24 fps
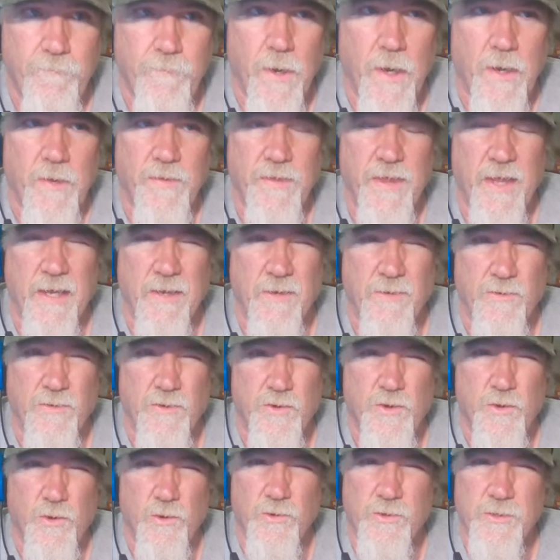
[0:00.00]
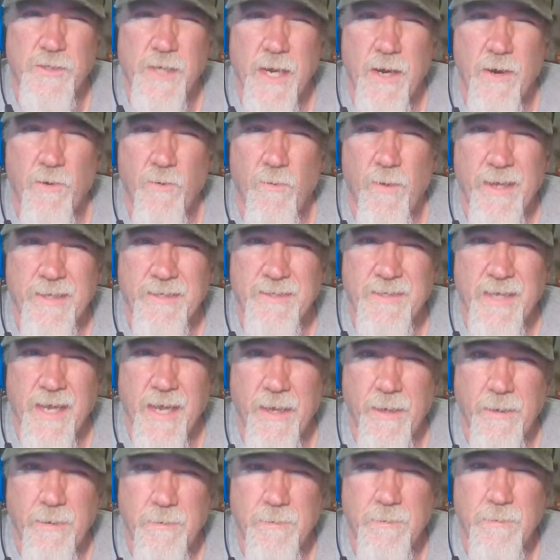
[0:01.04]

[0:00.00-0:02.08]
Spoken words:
I think, Tuesday or Wednesday.